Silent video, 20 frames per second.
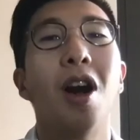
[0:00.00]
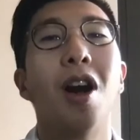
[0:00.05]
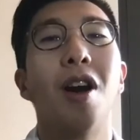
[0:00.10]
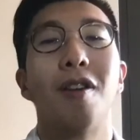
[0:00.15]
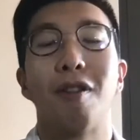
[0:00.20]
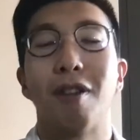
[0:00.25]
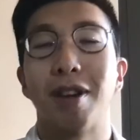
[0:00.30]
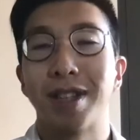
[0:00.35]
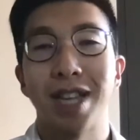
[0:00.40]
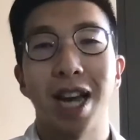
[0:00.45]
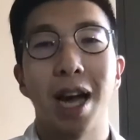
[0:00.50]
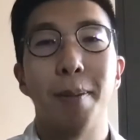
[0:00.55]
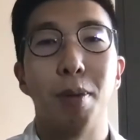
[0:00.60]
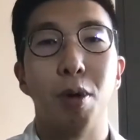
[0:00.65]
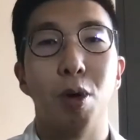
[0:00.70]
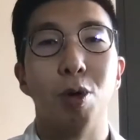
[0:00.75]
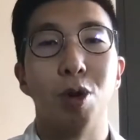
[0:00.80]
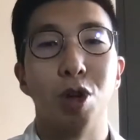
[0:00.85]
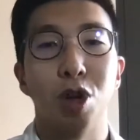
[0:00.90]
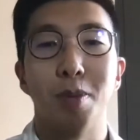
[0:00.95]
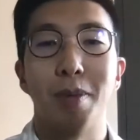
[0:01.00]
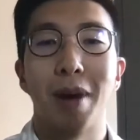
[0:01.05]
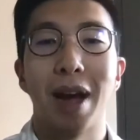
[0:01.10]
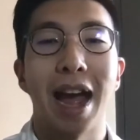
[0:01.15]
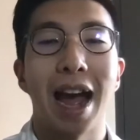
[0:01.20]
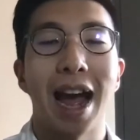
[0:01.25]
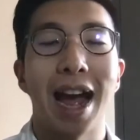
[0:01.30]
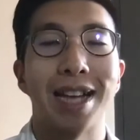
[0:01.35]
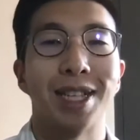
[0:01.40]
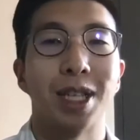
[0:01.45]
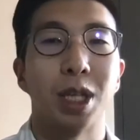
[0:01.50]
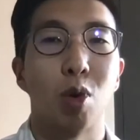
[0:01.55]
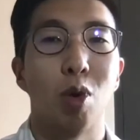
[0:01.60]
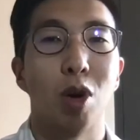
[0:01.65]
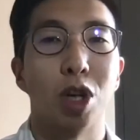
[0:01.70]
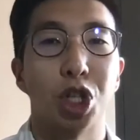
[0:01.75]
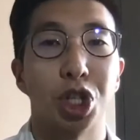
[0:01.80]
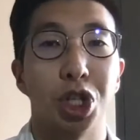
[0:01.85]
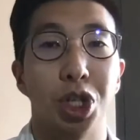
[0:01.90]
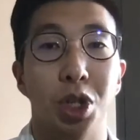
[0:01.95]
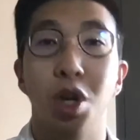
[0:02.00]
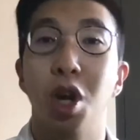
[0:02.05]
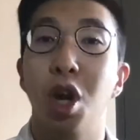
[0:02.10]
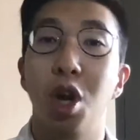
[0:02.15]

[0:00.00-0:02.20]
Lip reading: For example, you might ask the question,